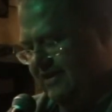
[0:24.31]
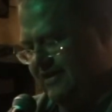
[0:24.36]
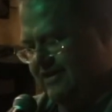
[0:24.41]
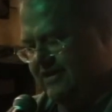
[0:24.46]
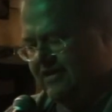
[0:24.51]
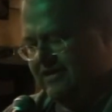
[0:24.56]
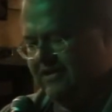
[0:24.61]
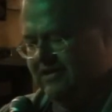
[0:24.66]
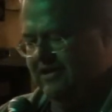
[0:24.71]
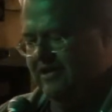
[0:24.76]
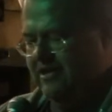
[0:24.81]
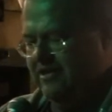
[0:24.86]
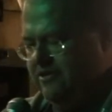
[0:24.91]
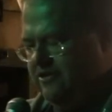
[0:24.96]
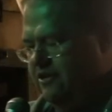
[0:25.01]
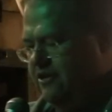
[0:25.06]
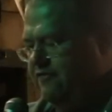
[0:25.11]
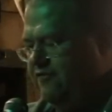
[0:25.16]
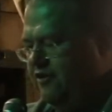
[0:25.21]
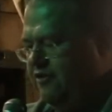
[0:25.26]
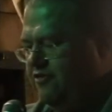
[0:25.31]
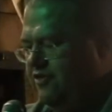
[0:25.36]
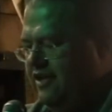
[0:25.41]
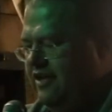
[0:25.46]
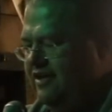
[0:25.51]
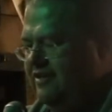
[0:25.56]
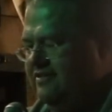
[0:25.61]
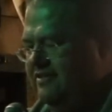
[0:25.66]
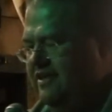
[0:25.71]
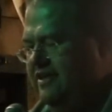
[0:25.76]
There are a few
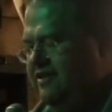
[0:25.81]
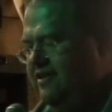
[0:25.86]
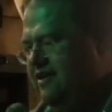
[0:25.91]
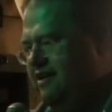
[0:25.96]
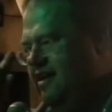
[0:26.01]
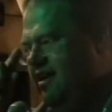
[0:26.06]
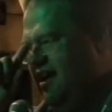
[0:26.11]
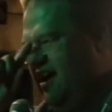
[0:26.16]
things that